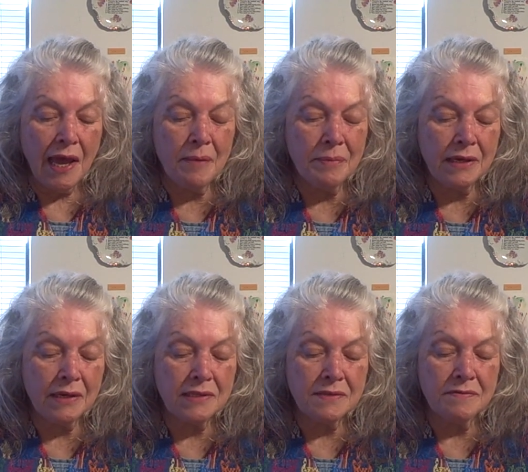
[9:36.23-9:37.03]
and
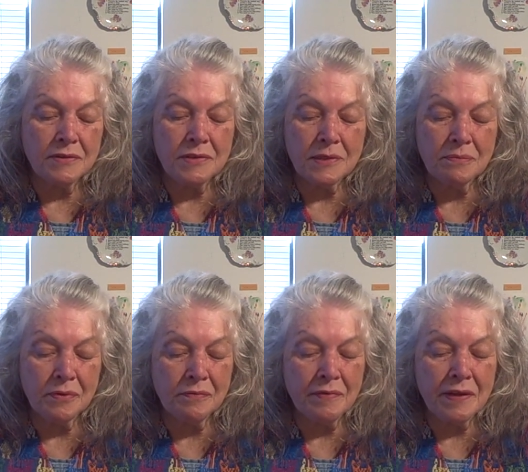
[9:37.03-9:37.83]
because of their
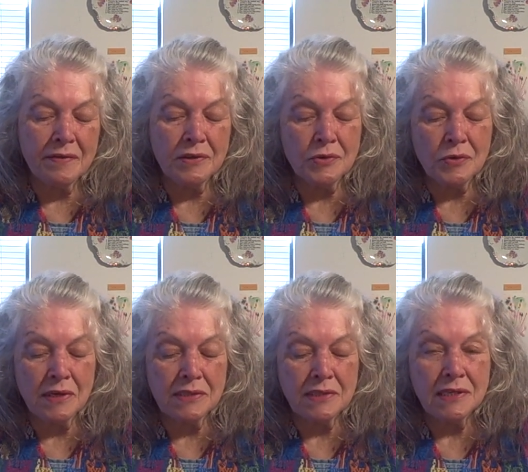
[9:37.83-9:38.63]
simple faith and
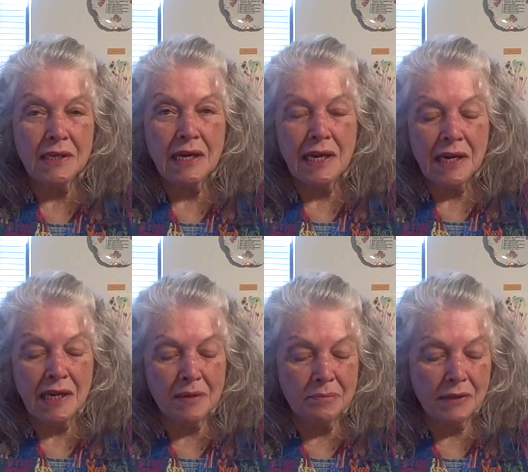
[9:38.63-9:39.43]
trust,
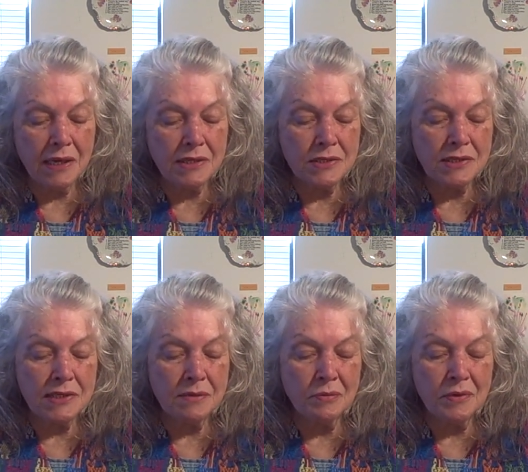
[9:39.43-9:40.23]
he obliges
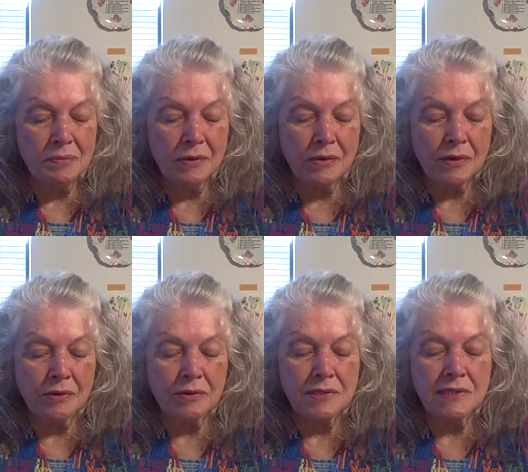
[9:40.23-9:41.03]
them with
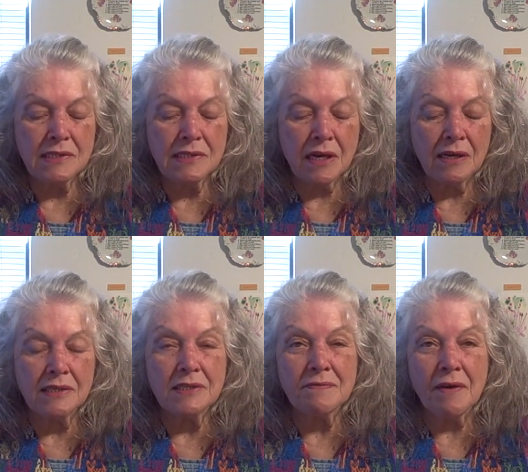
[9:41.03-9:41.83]
miracles and
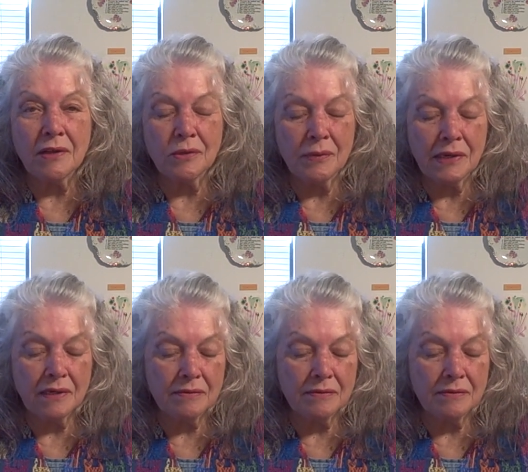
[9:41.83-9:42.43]
signs following.